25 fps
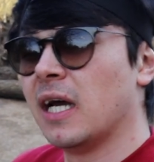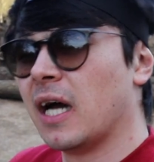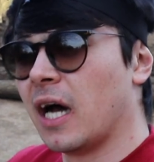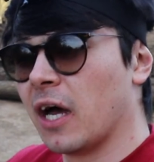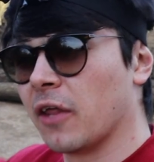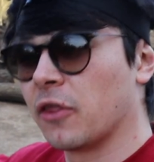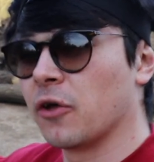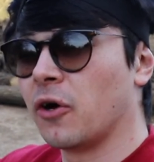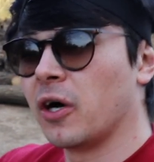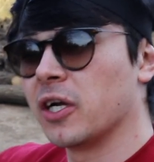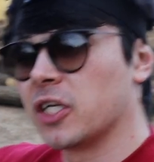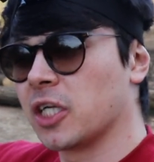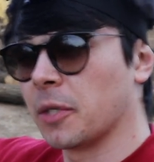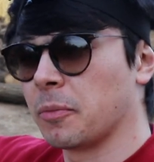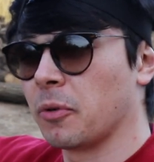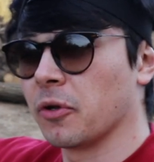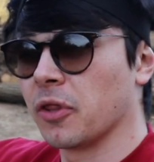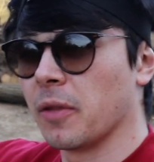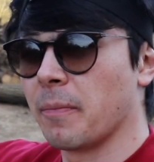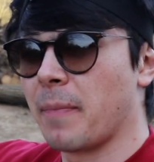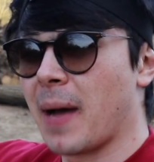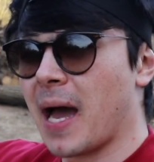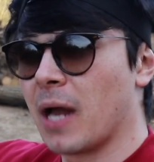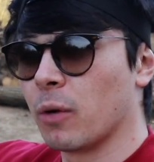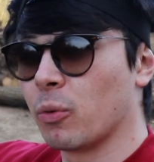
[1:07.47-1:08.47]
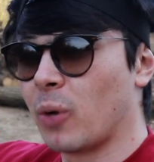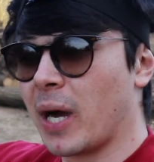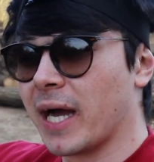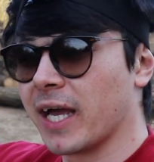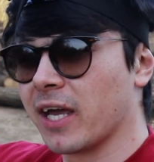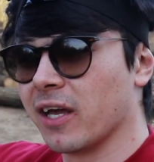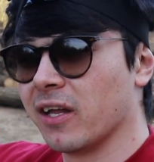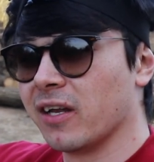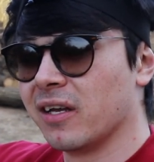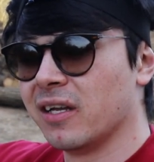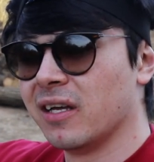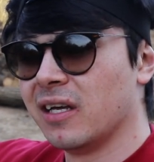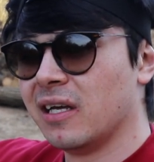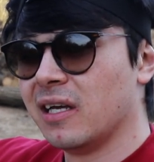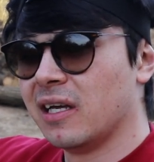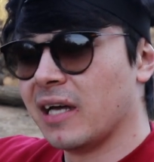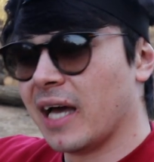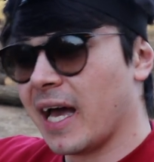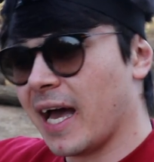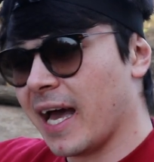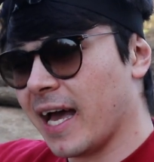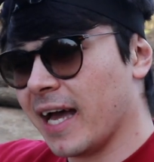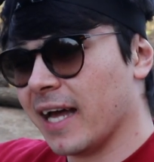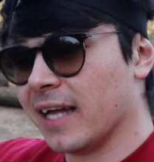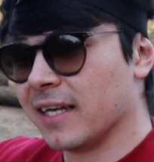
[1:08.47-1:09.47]
I thought I'd jump on the bandwagon
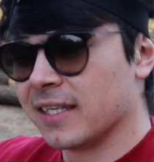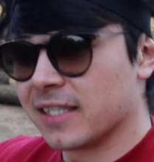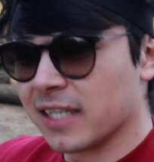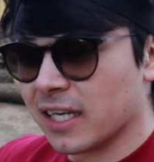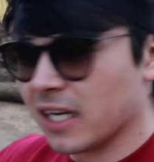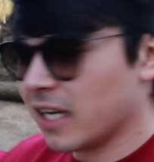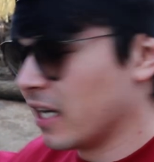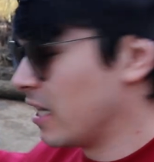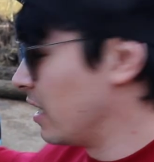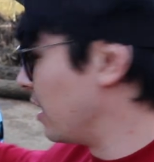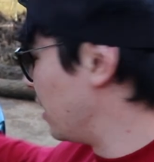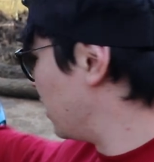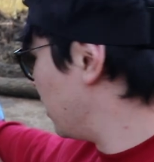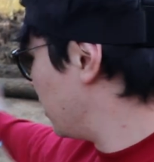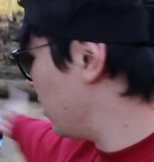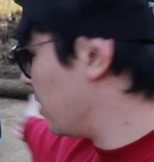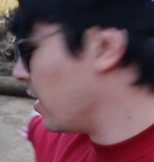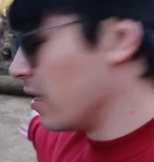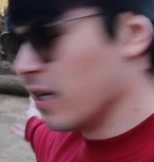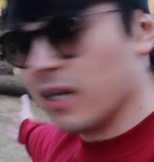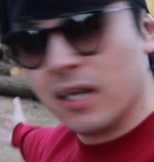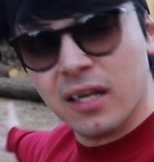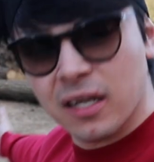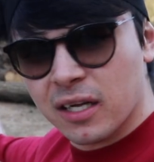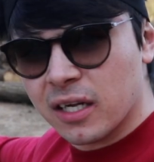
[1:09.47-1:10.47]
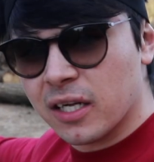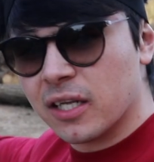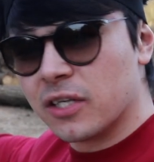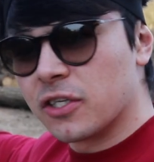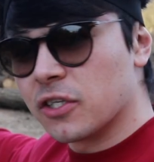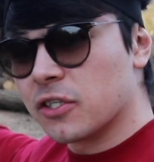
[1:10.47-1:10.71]
and uh,